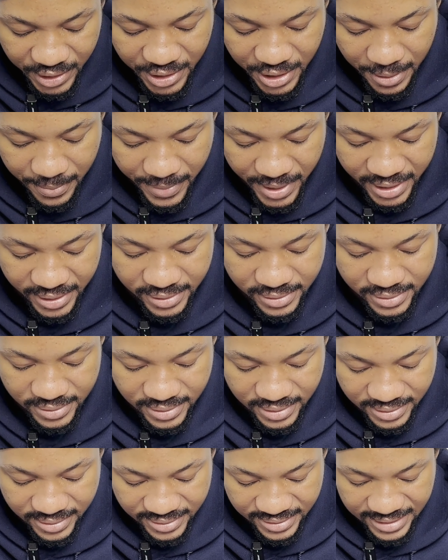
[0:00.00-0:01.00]
Yemen,
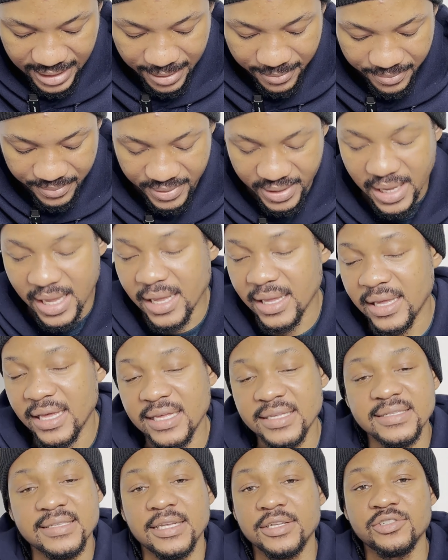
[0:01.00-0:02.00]
Zambia,
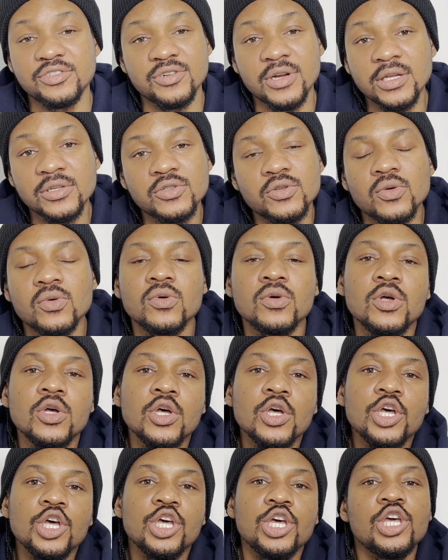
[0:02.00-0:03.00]
etc. So
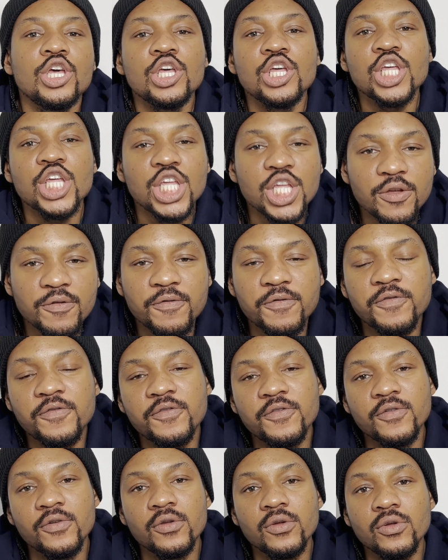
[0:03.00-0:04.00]

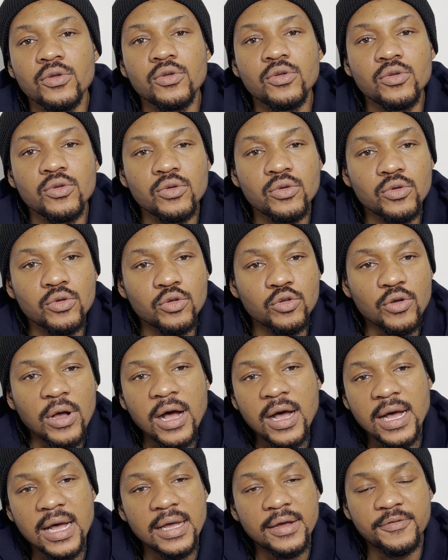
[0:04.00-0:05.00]
if you
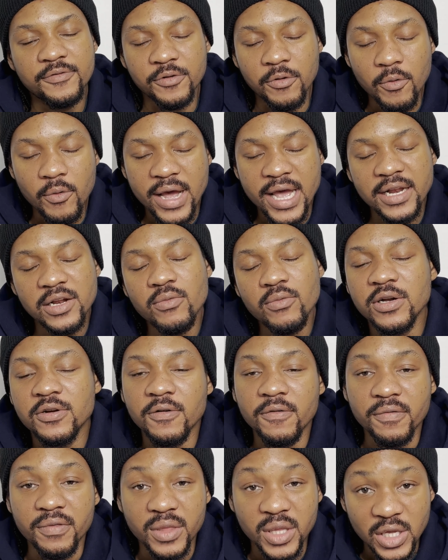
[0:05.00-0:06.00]
are from
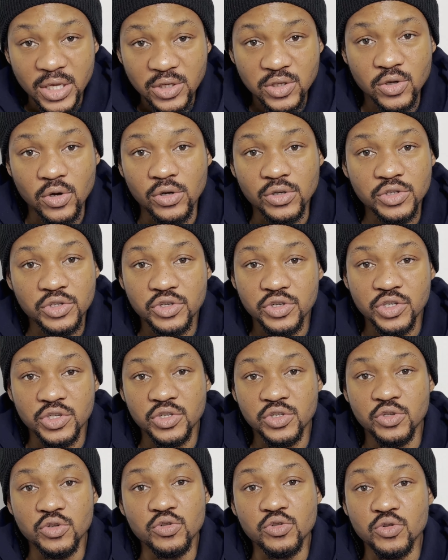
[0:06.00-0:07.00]
one of these
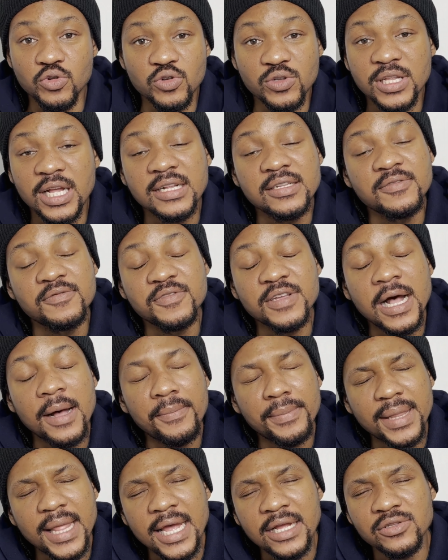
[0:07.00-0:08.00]
countries, you know that if you
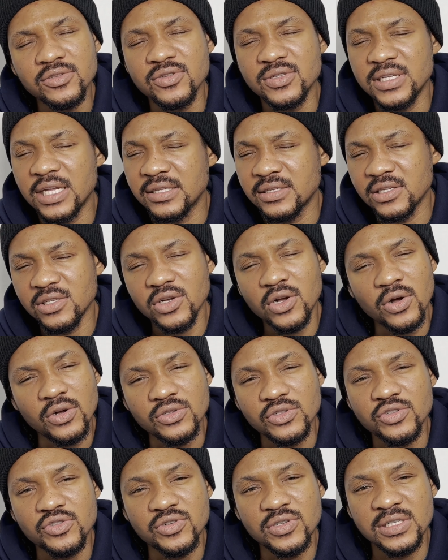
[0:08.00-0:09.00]
are applying to certain
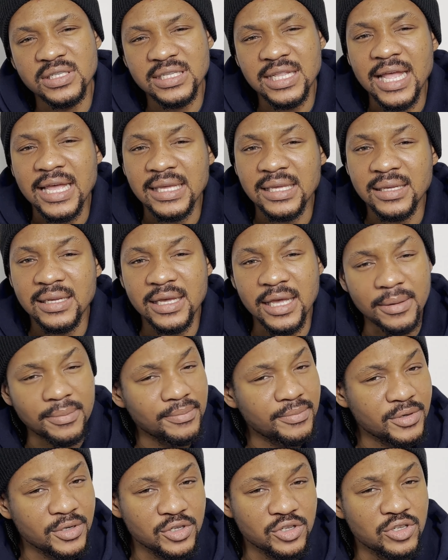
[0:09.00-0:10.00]
countries like
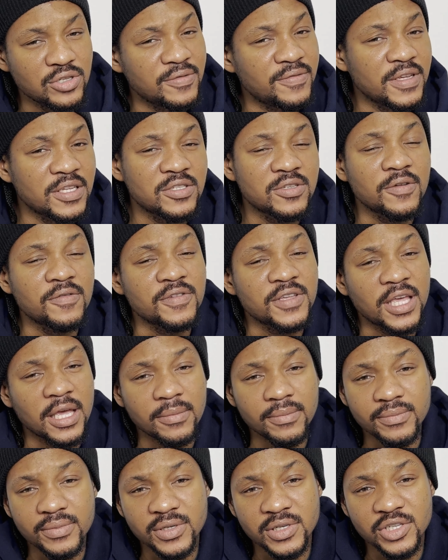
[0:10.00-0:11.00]
Cambridge, University of
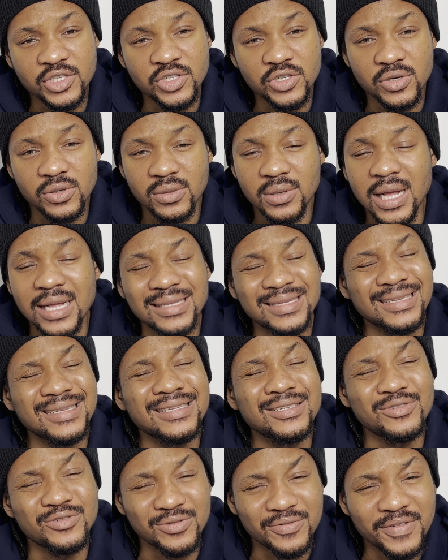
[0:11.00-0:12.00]
Cambridge, I
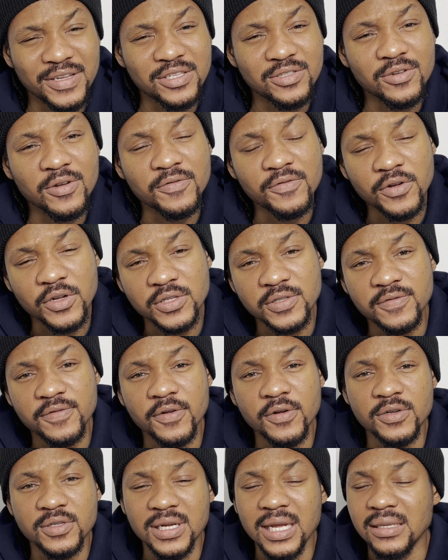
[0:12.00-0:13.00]
think University of
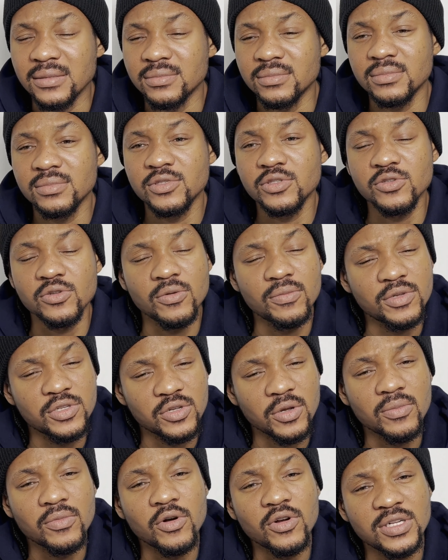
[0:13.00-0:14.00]
Oxford, and
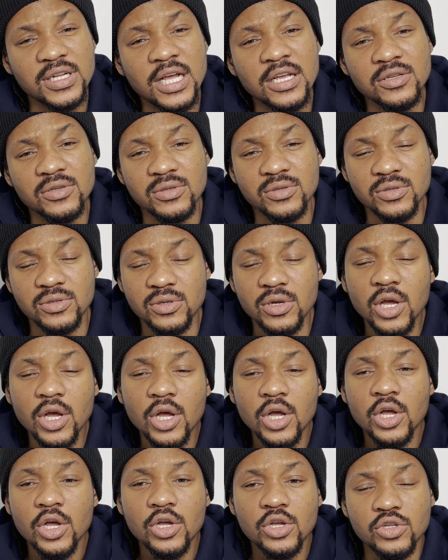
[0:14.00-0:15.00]
some other
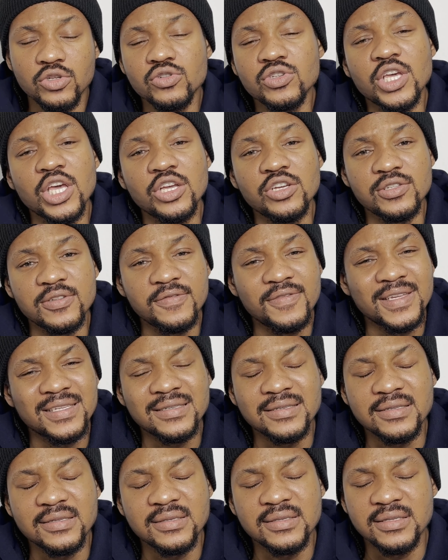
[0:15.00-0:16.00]
UK
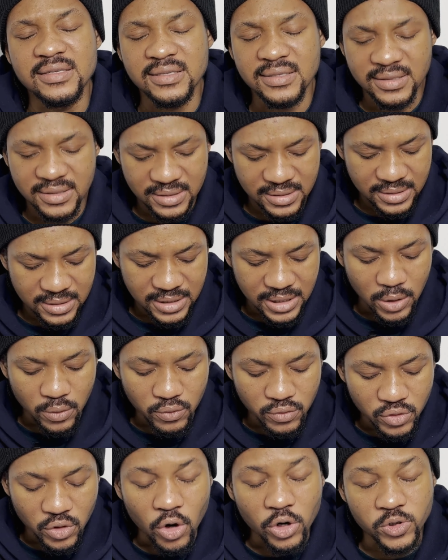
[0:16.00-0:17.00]
universities, they
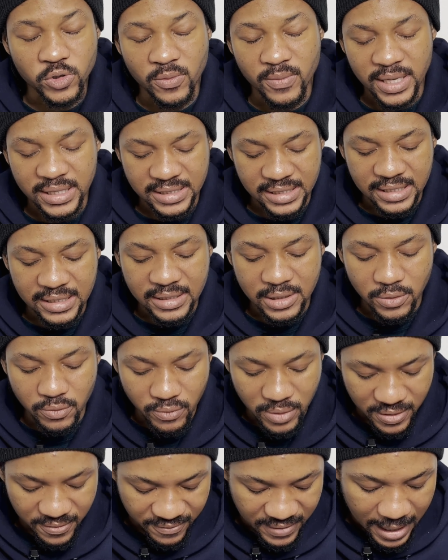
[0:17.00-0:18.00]
would automatically
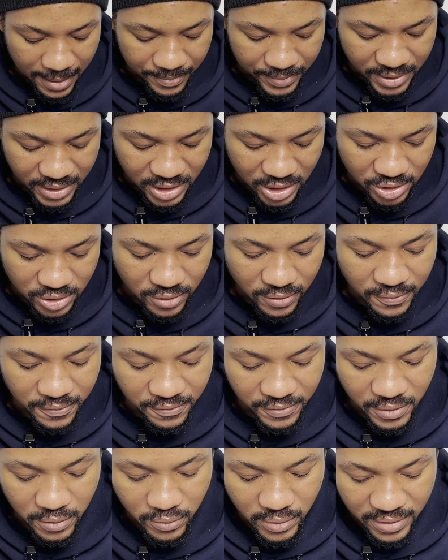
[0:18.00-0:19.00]
waive application
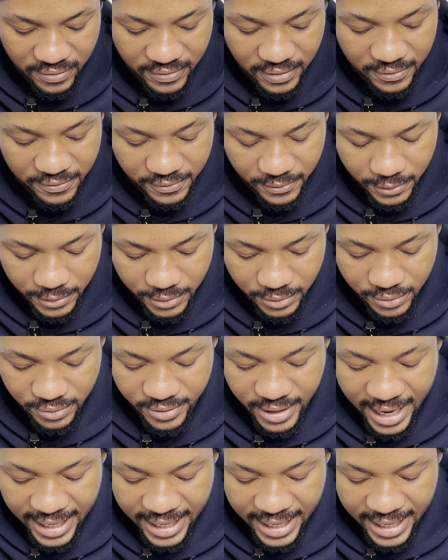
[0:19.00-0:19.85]
fee waiver for you,